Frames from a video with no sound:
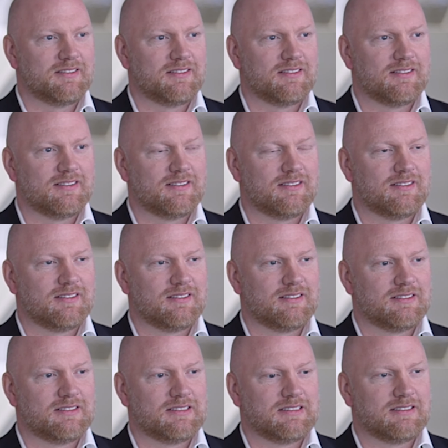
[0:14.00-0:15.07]

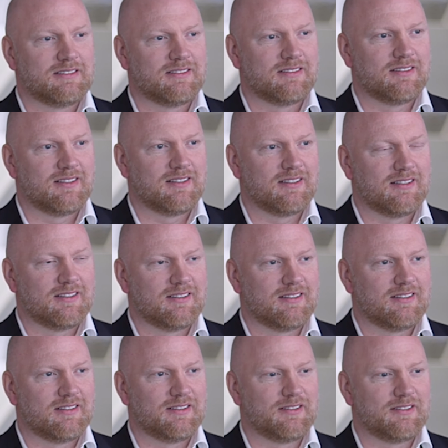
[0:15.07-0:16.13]

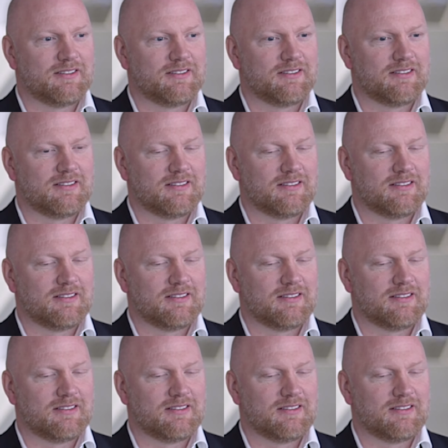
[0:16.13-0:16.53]
(not speaking)